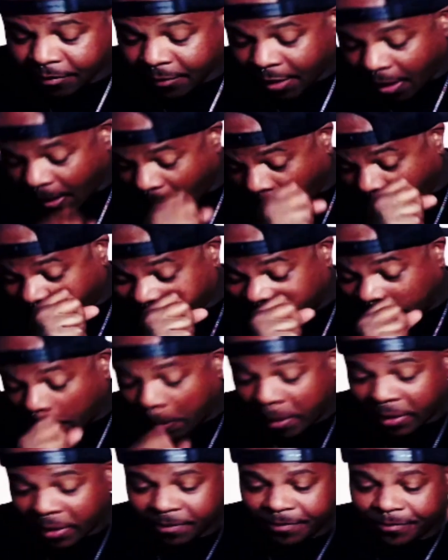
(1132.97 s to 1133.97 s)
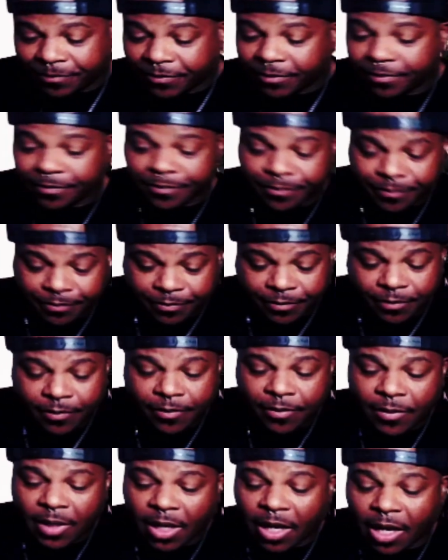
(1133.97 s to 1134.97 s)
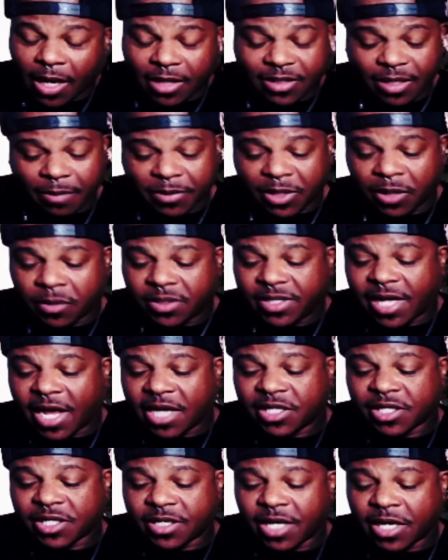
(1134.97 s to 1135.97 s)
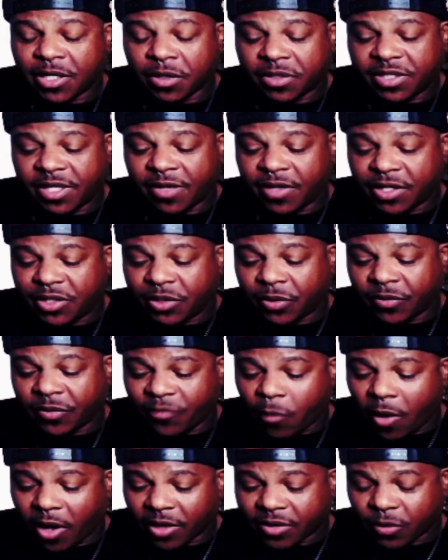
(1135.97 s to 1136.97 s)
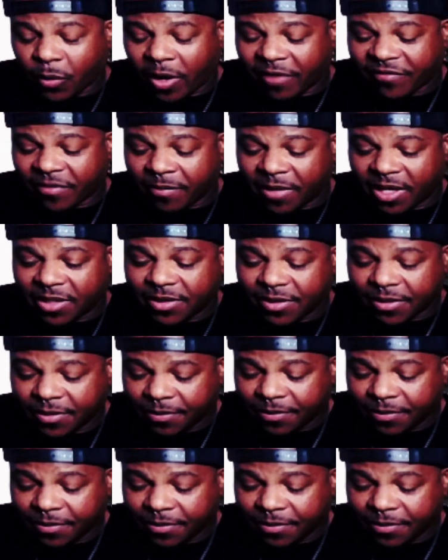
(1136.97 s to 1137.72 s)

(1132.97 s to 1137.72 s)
However, it's up to you, Sag, because I do see that you've walked away from this.